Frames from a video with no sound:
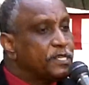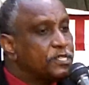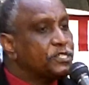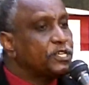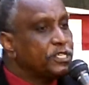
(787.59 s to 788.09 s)
the
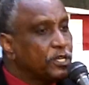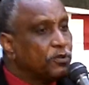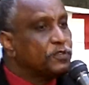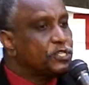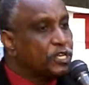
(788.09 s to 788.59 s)
secession
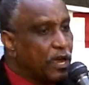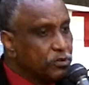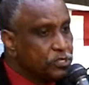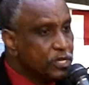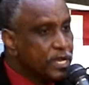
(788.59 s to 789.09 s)
of the
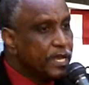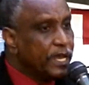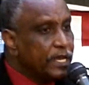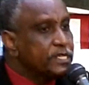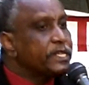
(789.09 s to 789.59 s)
South,
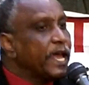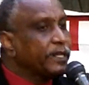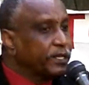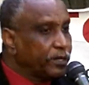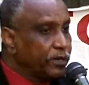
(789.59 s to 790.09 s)
he
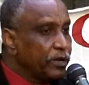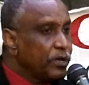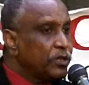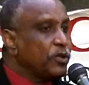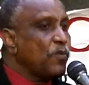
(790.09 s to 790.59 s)
started
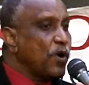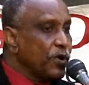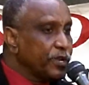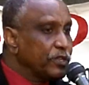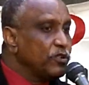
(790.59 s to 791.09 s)
the
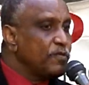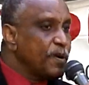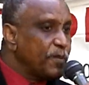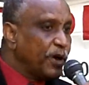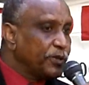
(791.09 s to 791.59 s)
war in the
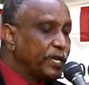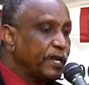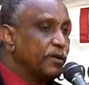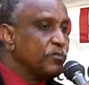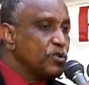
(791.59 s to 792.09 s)
Nuba
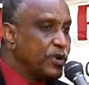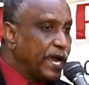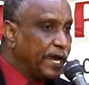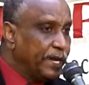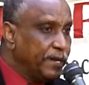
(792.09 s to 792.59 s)
Mountain and Blue
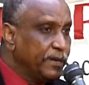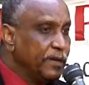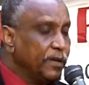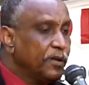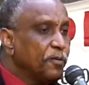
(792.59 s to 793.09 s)

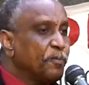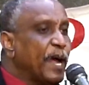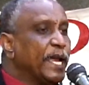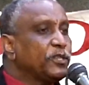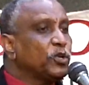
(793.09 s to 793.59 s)
Nile
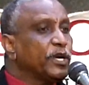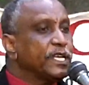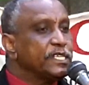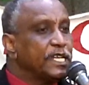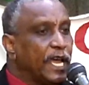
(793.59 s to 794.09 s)
by
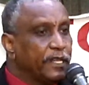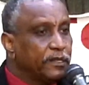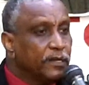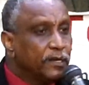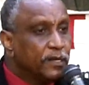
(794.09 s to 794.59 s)
talking
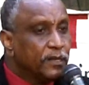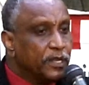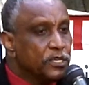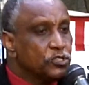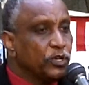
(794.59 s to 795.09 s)
that
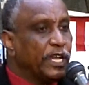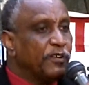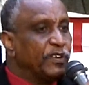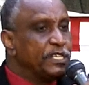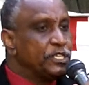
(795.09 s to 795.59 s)
there is no
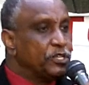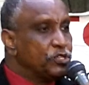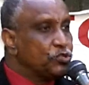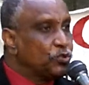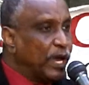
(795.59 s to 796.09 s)
diversity
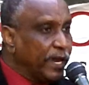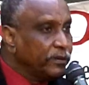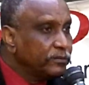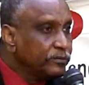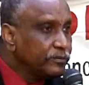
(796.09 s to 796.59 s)
in Sudan,
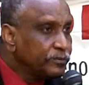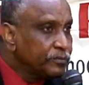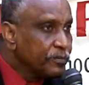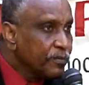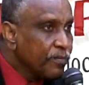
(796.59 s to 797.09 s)

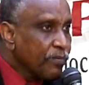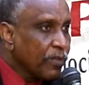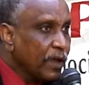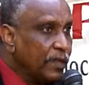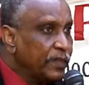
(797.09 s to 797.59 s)

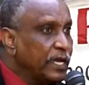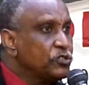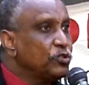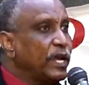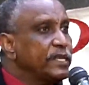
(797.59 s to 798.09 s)
and
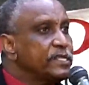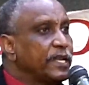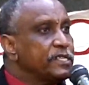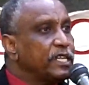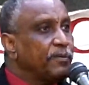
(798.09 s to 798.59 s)
that Sudan is
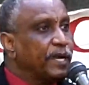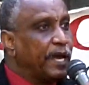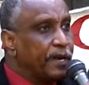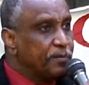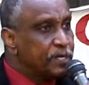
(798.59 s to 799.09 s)
an Islamic
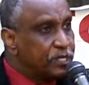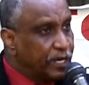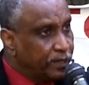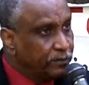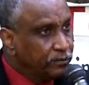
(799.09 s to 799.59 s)
Arab
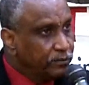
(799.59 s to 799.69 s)
state.